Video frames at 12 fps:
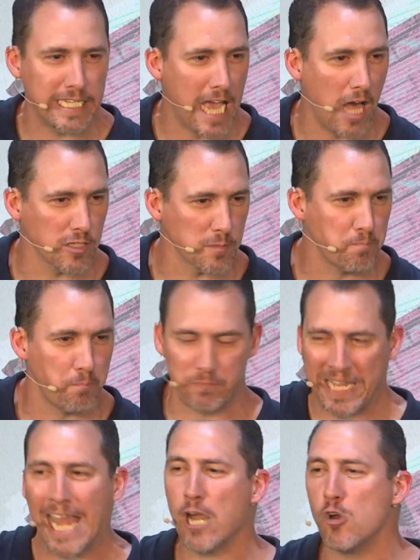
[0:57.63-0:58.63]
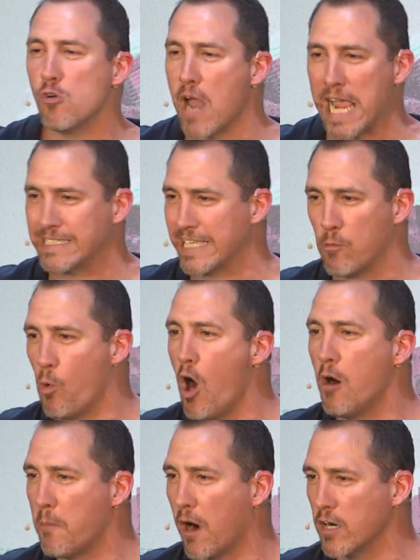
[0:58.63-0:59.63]
doll is terrorizing
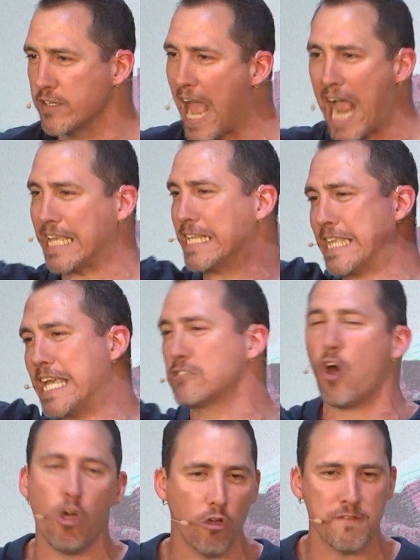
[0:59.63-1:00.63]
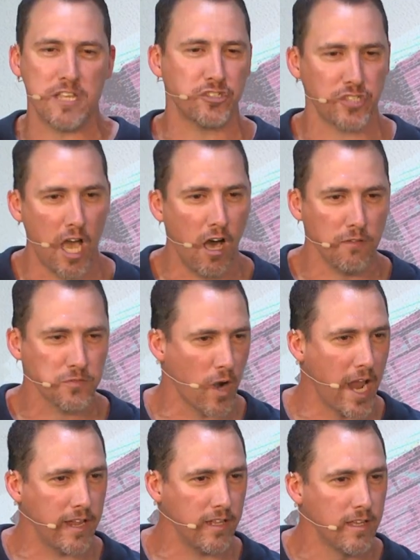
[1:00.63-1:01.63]
Walmart, knocking things all over the shelves,
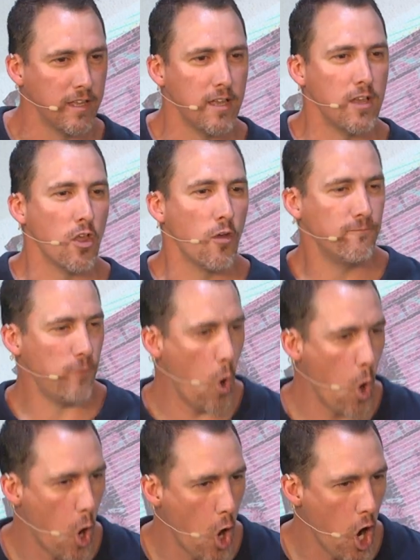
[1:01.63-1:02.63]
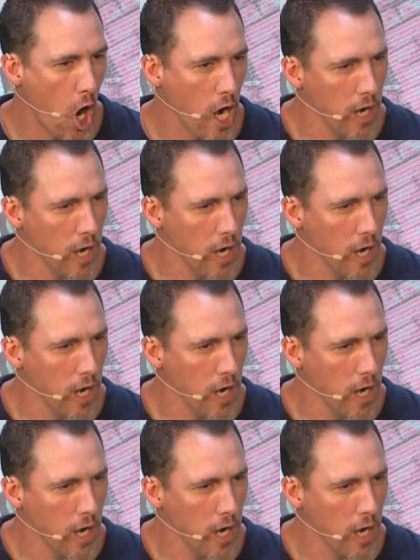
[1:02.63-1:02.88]
right? 4,